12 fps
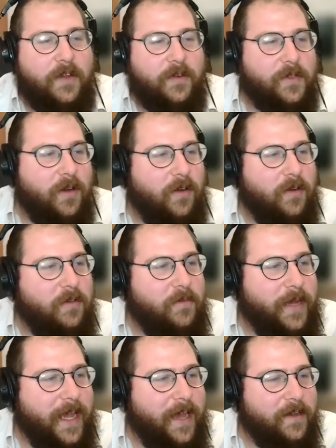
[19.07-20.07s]
who's all the
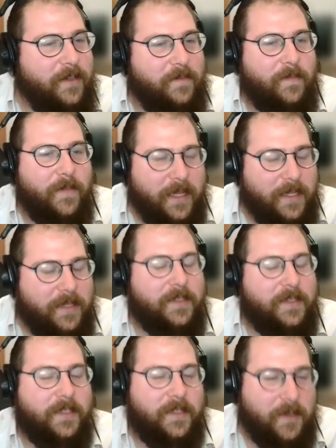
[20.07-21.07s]
way out in
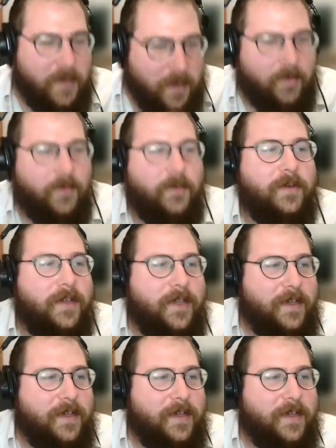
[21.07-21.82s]
Mexico.